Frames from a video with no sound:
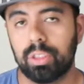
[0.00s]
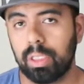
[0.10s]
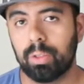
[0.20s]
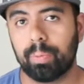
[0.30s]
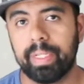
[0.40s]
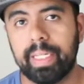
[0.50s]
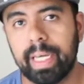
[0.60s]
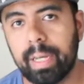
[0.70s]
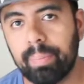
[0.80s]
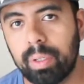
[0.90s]
a little
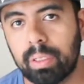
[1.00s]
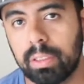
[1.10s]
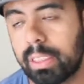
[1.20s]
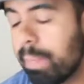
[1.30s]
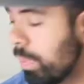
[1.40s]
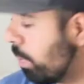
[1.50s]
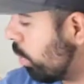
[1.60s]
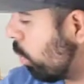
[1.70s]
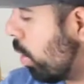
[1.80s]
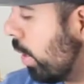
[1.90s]
recap. Step
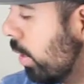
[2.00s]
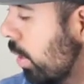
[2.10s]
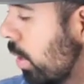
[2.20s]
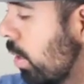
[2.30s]
number 1,